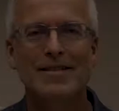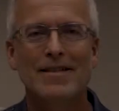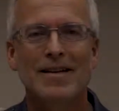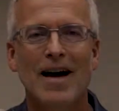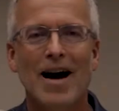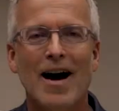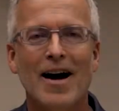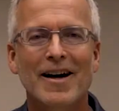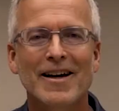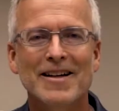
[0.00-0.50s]

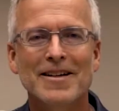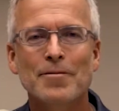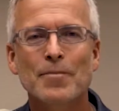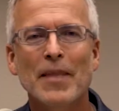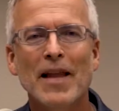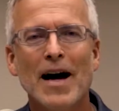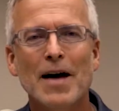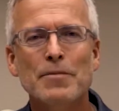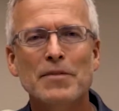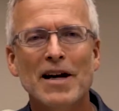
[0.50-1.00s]
Hi,
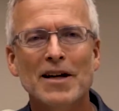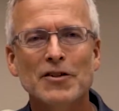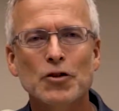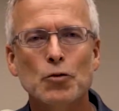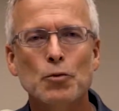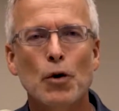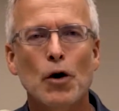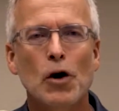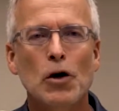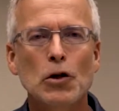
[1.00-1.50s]
I'm Dr.
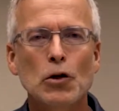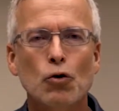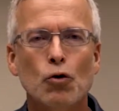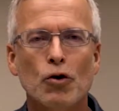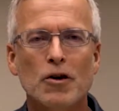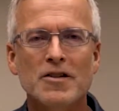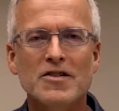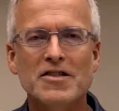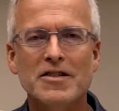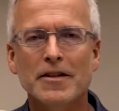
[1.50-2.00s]
Paul
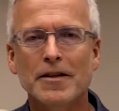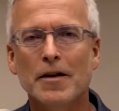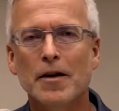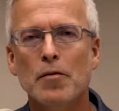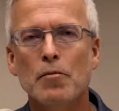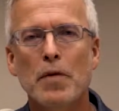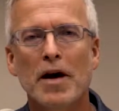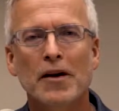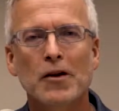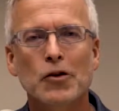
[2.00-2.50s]

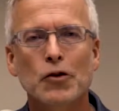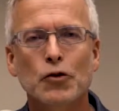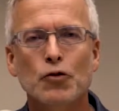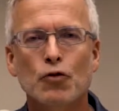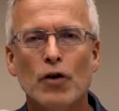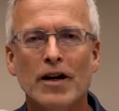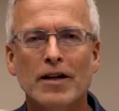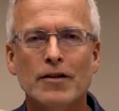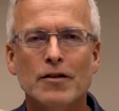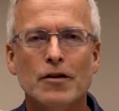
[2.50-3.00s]
Lorentsen, Medical
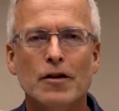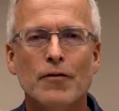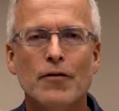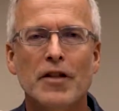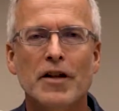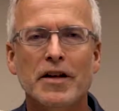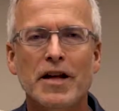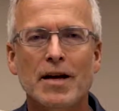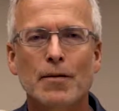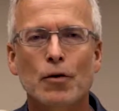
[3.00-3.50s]
Director of
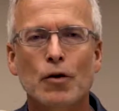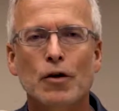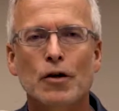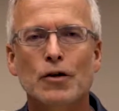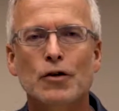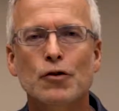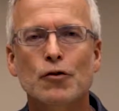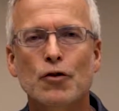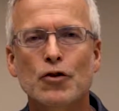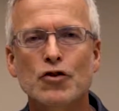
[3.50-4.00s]
the
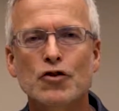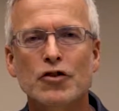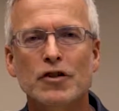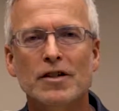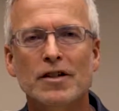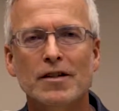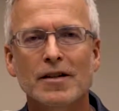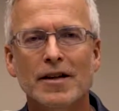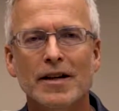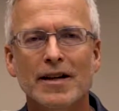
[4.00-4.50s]
Neighborhood
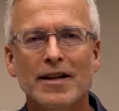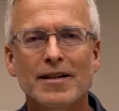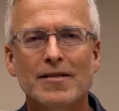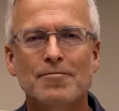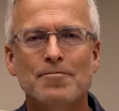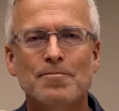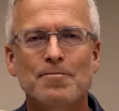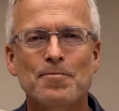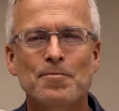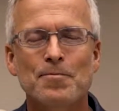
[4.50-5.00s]
Christian Clinic.
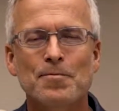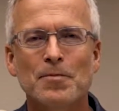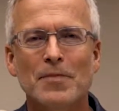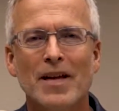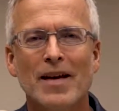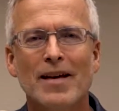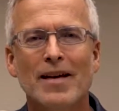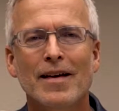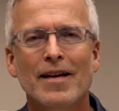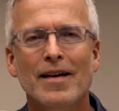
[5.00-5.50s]

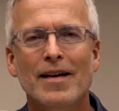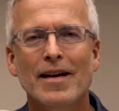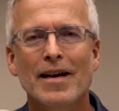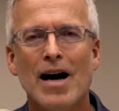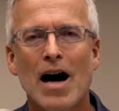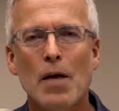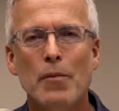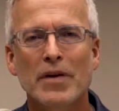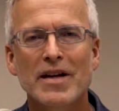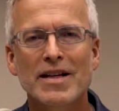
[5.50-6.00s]

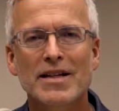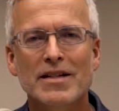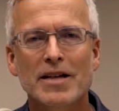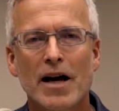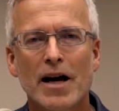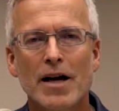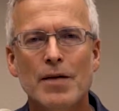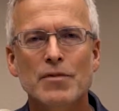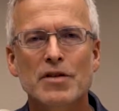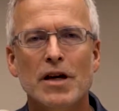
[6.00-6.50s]
How many
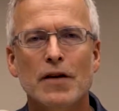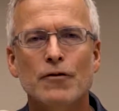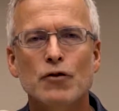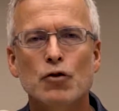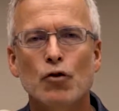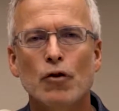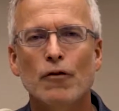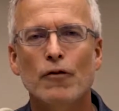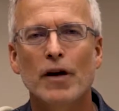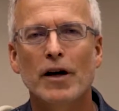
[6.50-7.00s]
times have
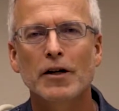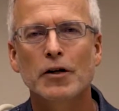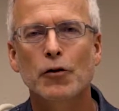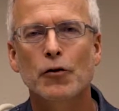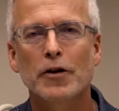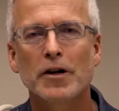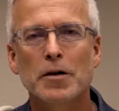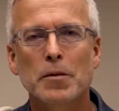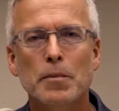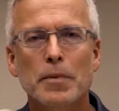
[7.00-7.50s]
you
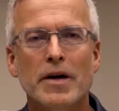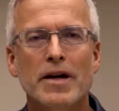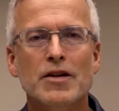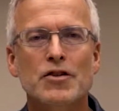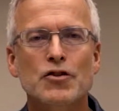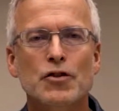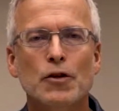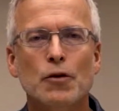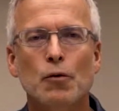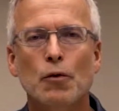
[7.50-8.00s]
evaluated a
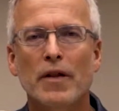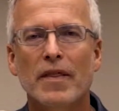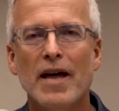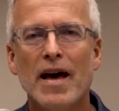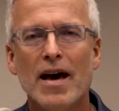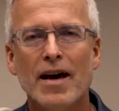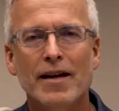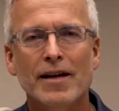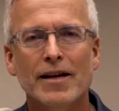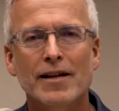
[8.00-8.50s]
patient with
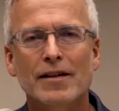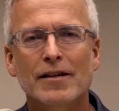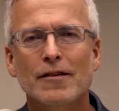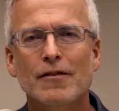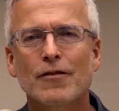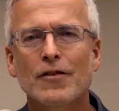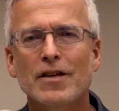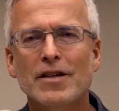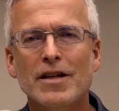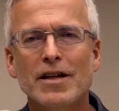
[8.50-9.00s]
headache,
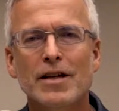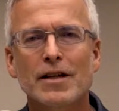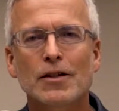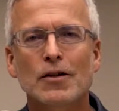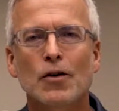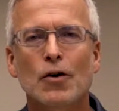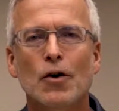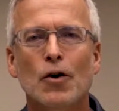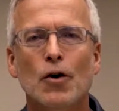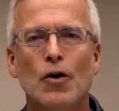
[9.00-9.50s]
fatigue,
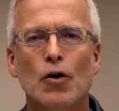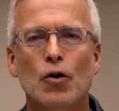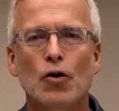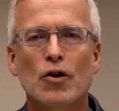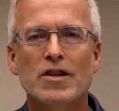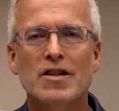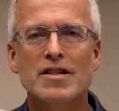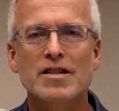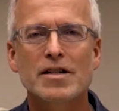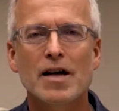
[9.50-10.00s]
or
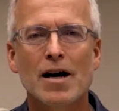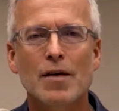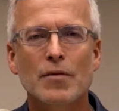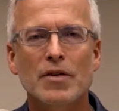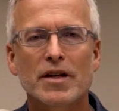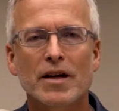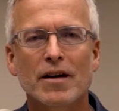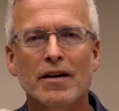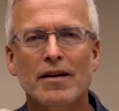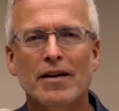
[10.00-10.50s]

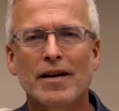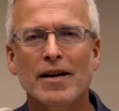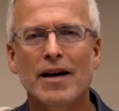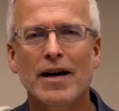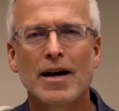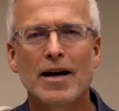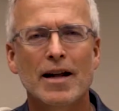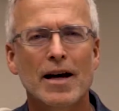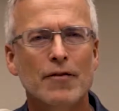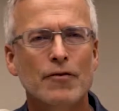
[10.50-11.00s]
insomnia,
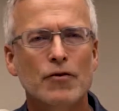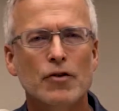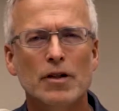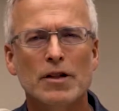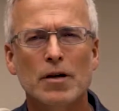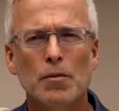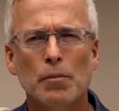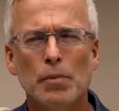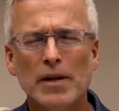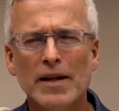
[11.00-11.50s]
and after a
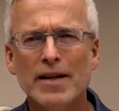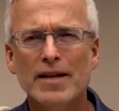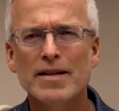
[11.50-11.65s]
complete